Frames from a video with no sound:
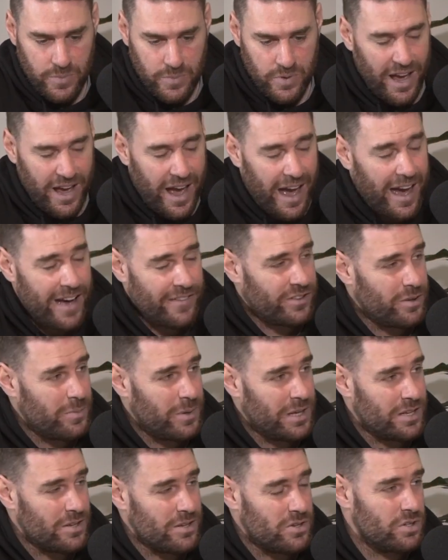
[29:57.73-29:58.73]
you have to
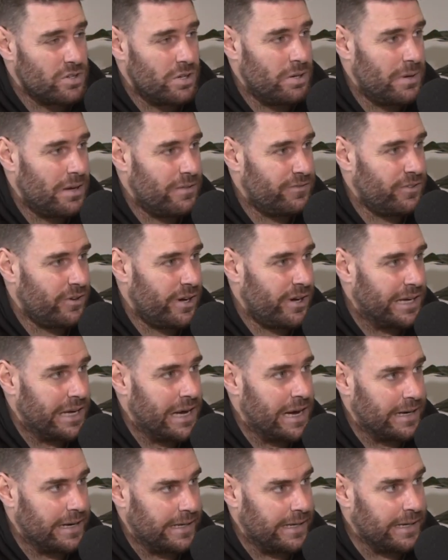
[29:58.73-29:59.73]
be concerned about Flying
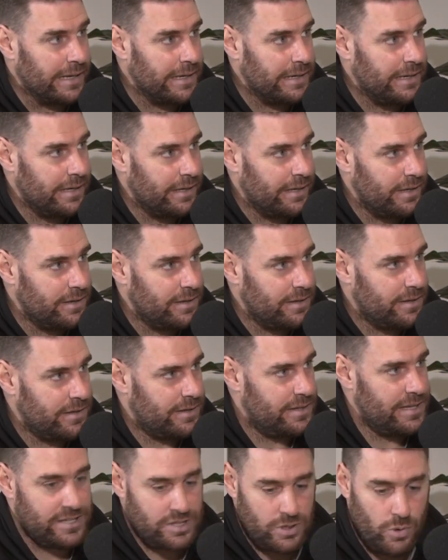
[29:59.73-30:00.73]
Artie. Now,
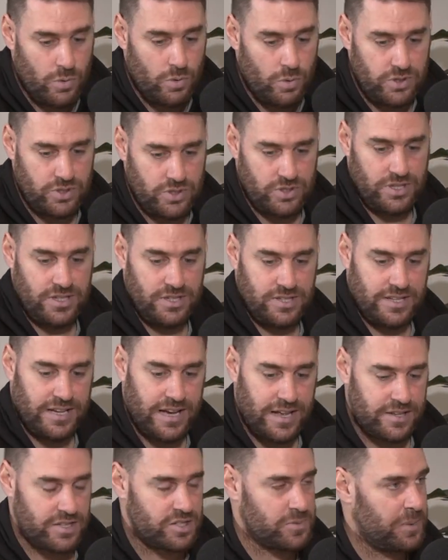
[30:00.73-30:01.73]
this horse is the
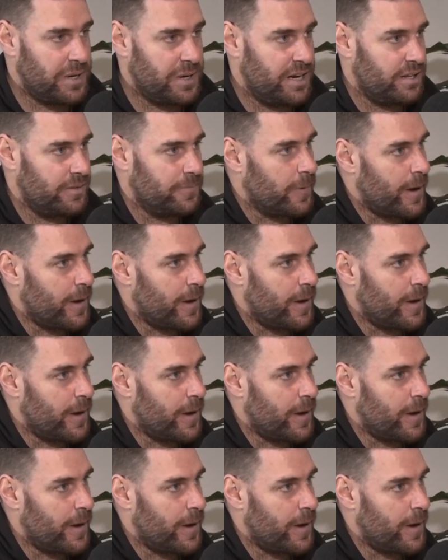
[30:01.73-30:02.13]
other speed in the